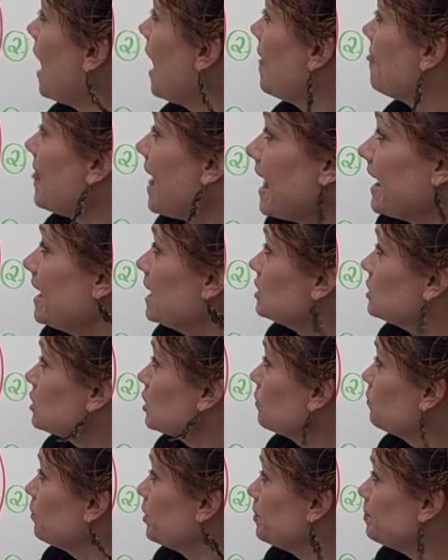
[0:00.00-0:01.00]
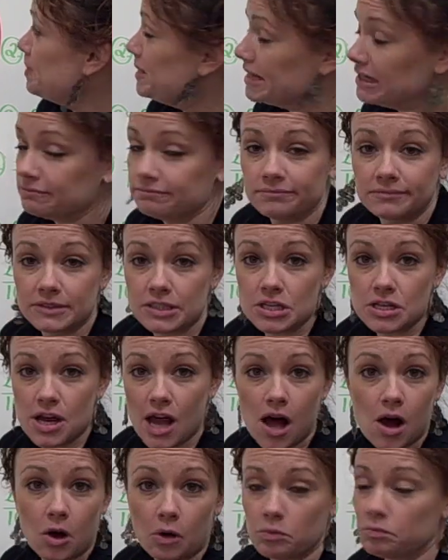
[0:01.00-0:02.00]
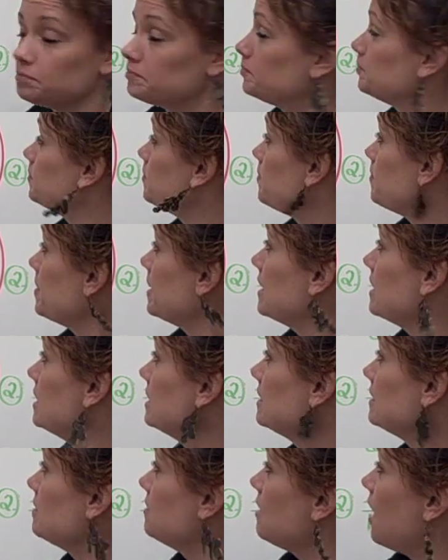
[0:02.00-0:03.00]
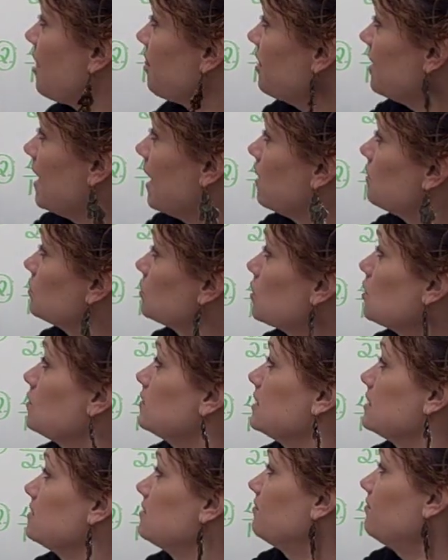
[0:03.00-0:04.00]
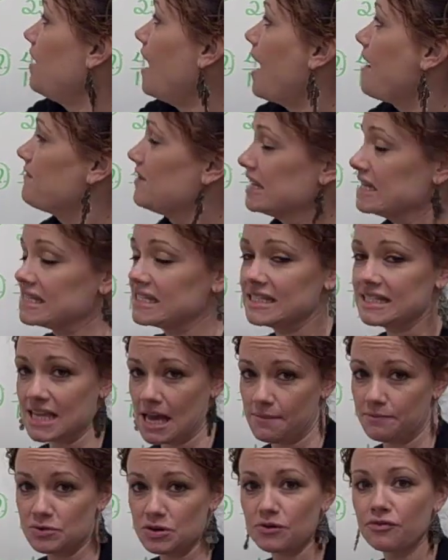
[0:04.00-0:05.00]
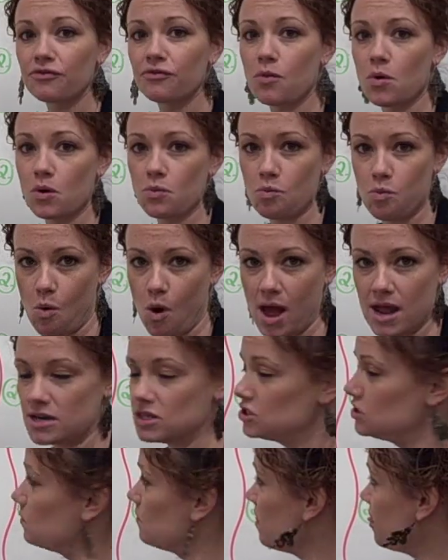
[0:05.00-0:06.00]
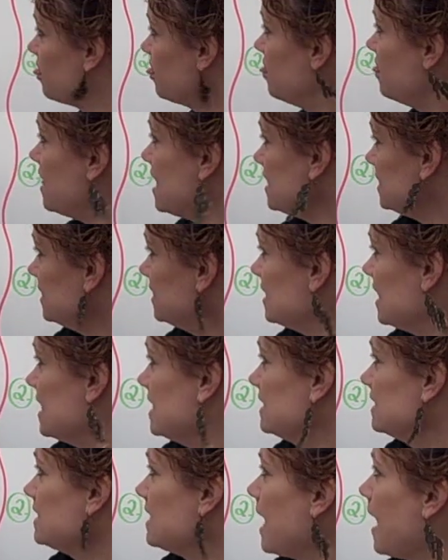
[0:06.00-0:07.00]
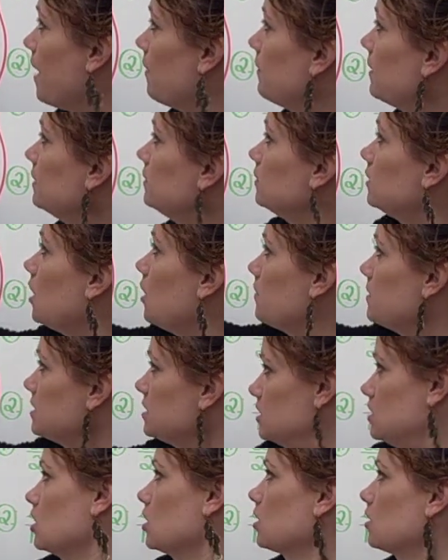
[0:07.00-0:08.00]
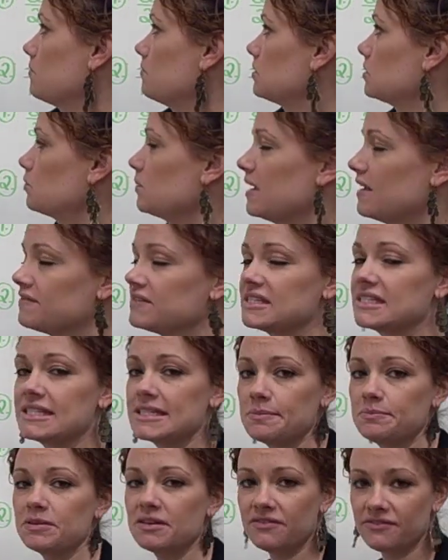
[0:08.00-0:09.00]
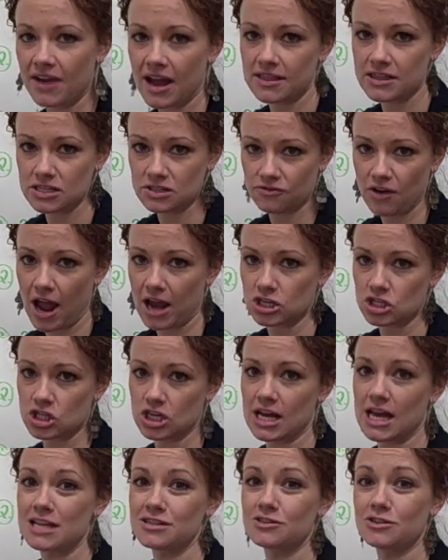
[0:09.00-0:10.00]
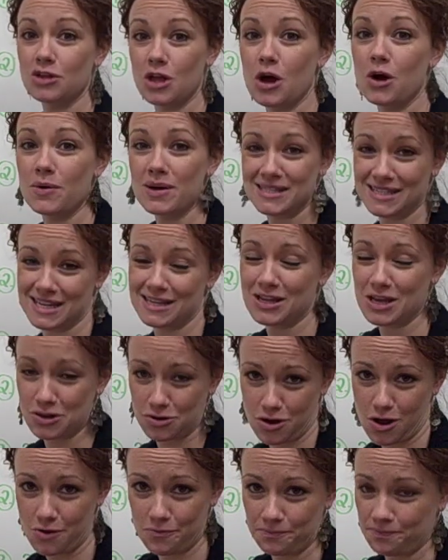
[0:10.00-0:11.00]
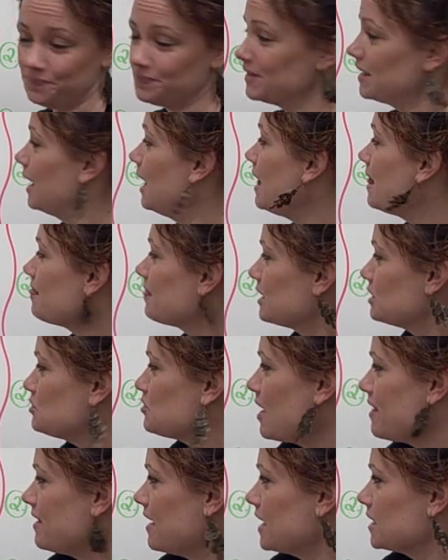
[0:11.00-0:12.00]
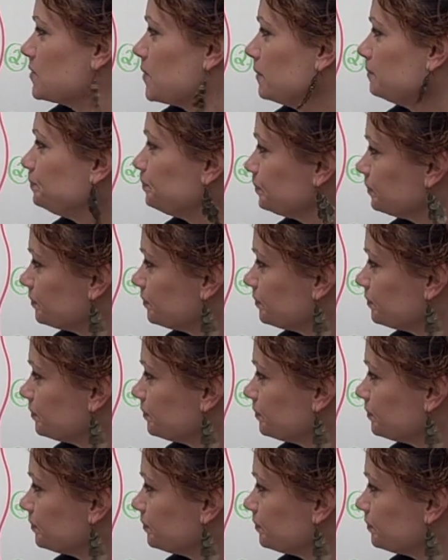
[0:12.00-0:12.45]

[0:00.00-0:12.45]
And that answer would be no, because nothing else goes into five except for one. So this is now in lowest terms. We have simplified this fraction as low as it can go. Let's try the next one.